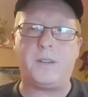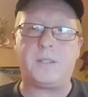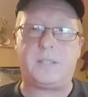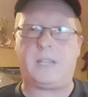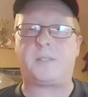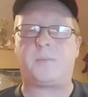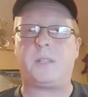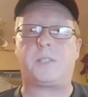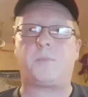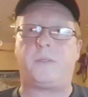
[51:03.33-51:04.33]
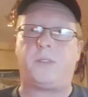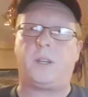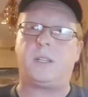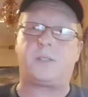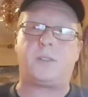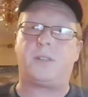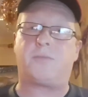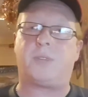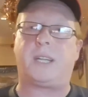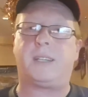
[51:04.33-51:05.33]
yes, that's my phone is like
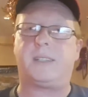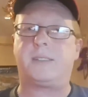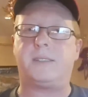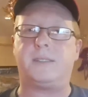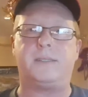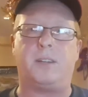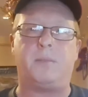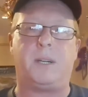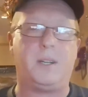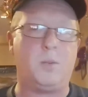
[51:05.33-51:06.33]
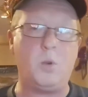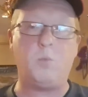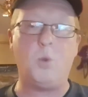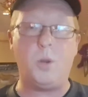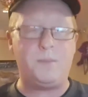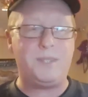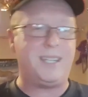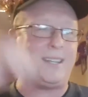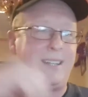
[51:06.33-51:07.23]
ringing. It's a nightmare. Whoop whoop.